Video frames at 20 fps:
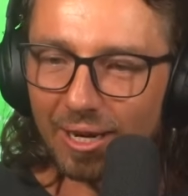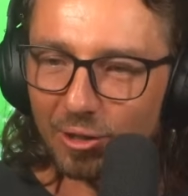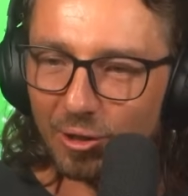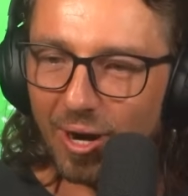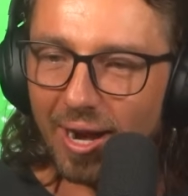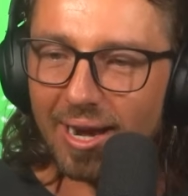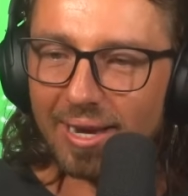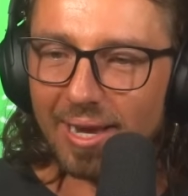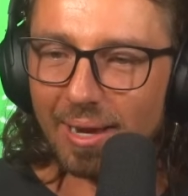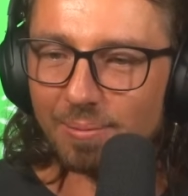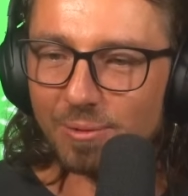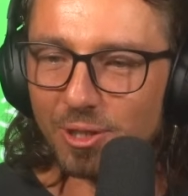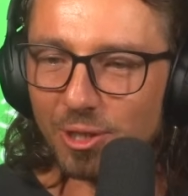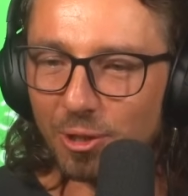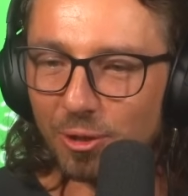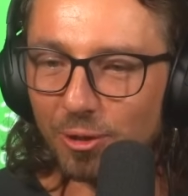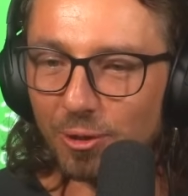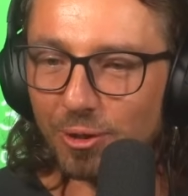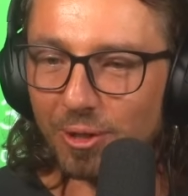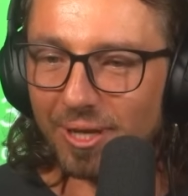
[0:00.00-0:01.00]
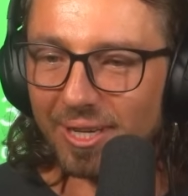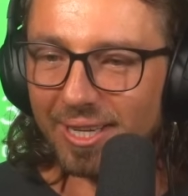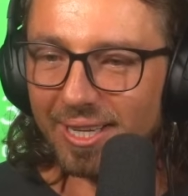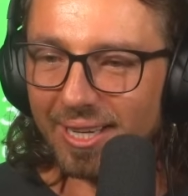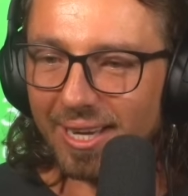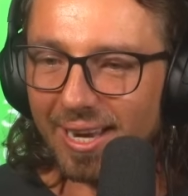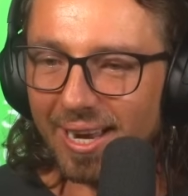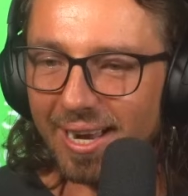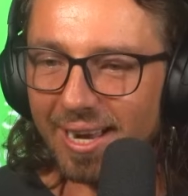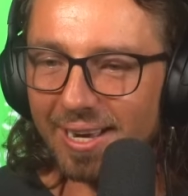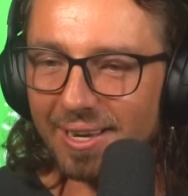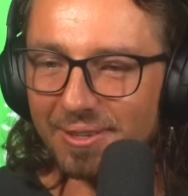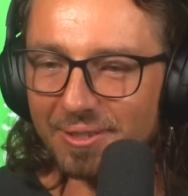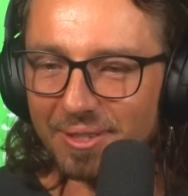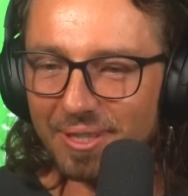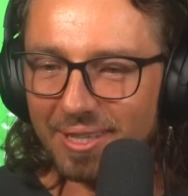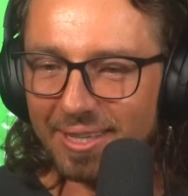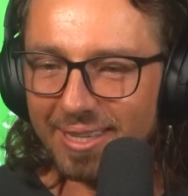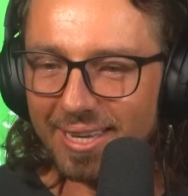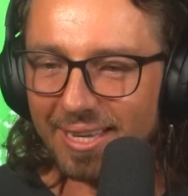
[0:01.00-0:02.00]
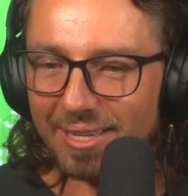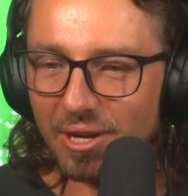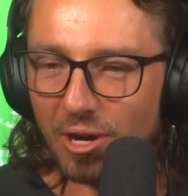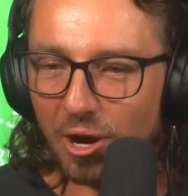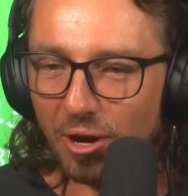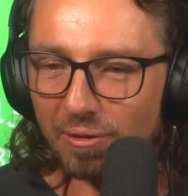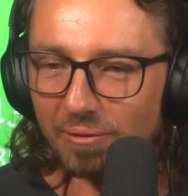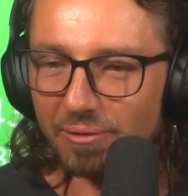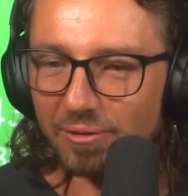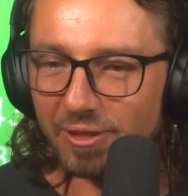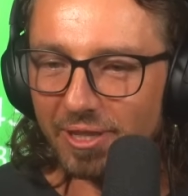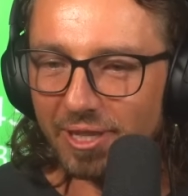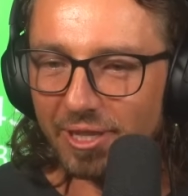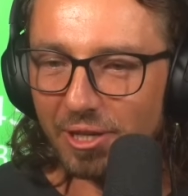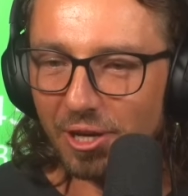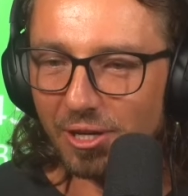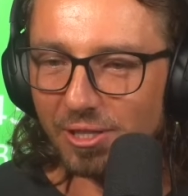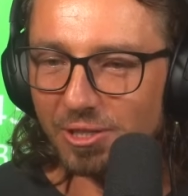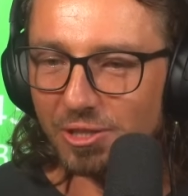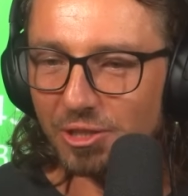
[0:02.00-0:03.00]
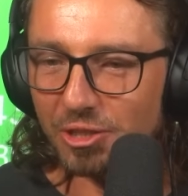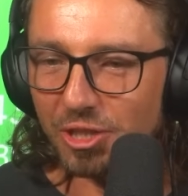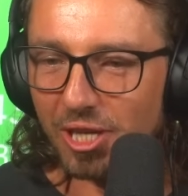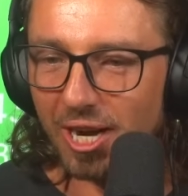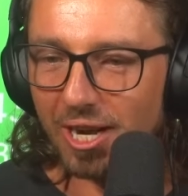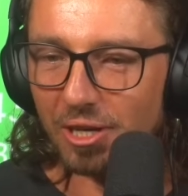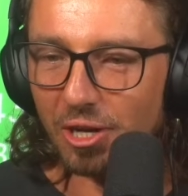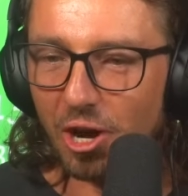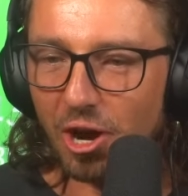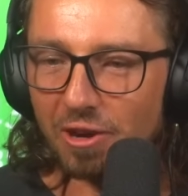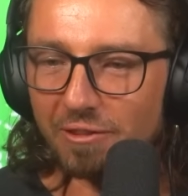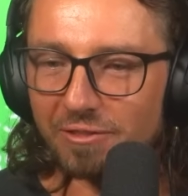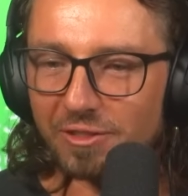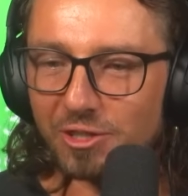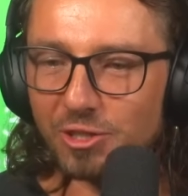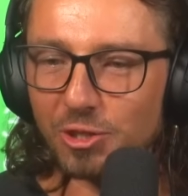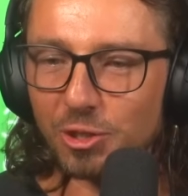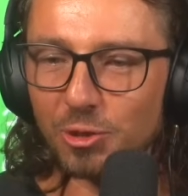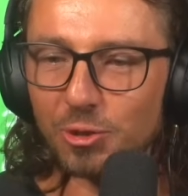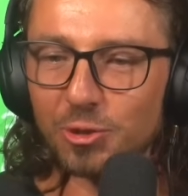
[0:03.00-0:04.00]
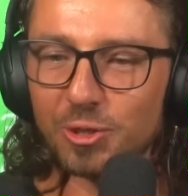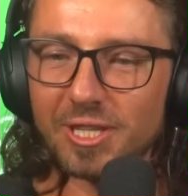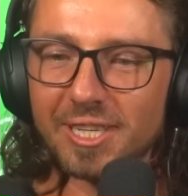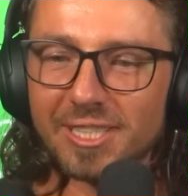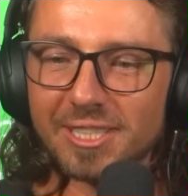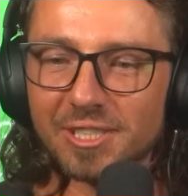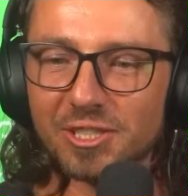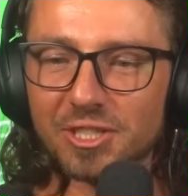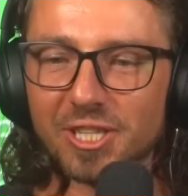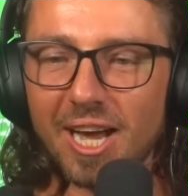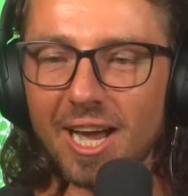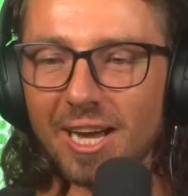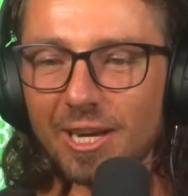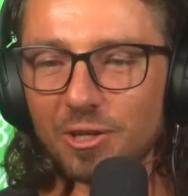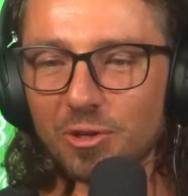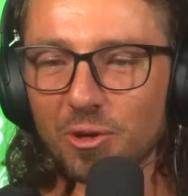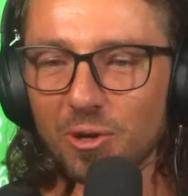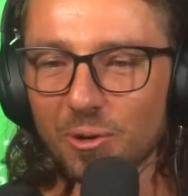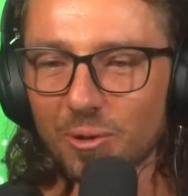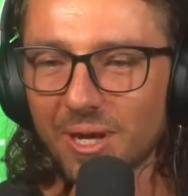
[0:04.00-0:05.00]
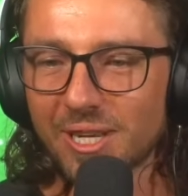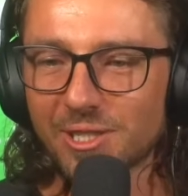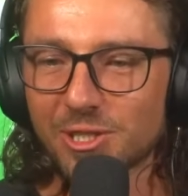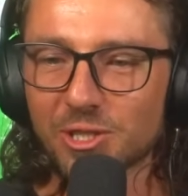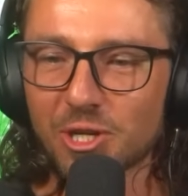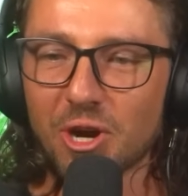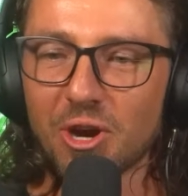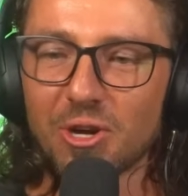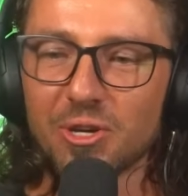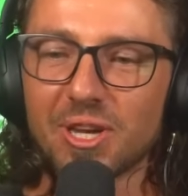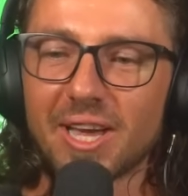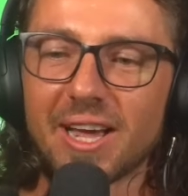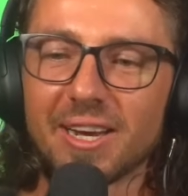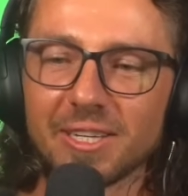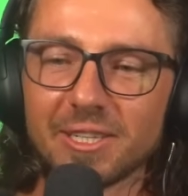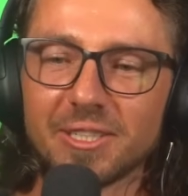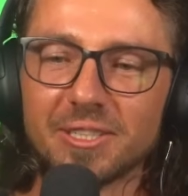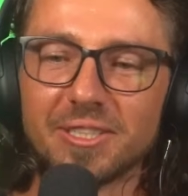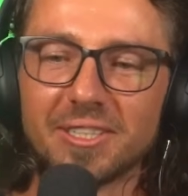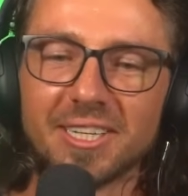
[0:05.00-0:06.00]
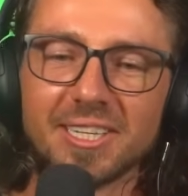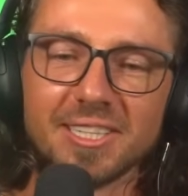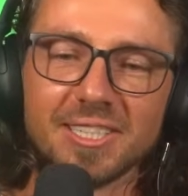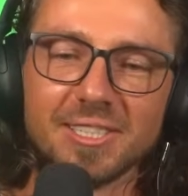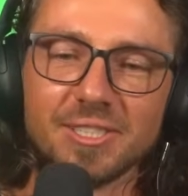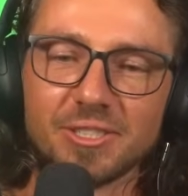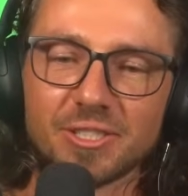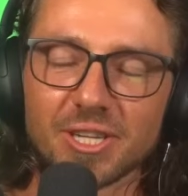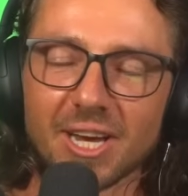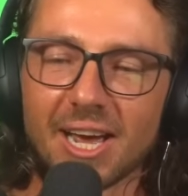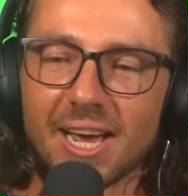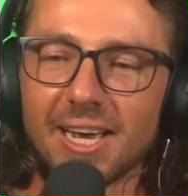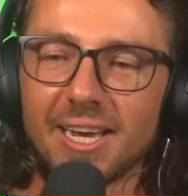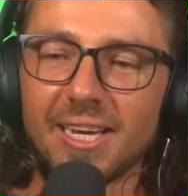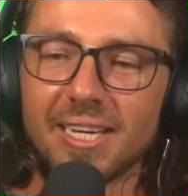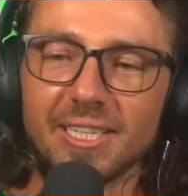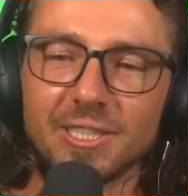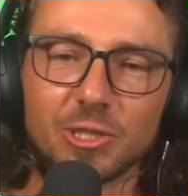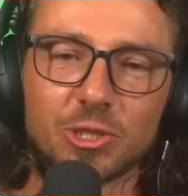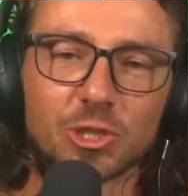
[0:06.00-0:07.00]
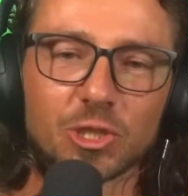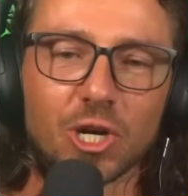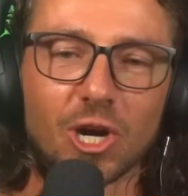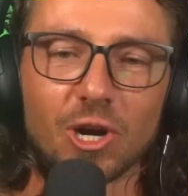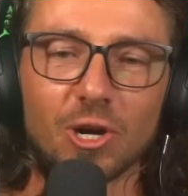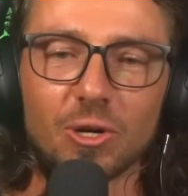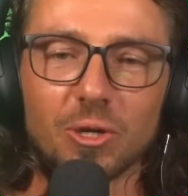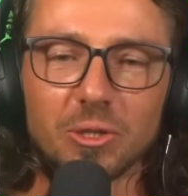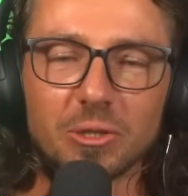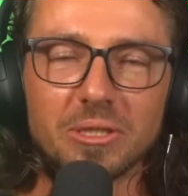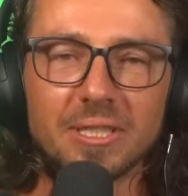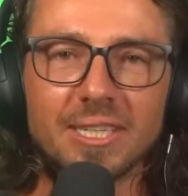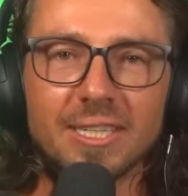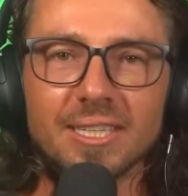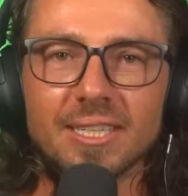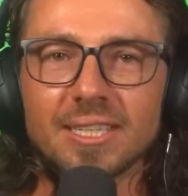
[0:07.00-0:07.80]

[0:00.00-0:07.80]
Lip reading: Craig, absolute clown. Hopefully he goes to jail. Over 2 years, Gargoyle, let's go. Yellen is a troll.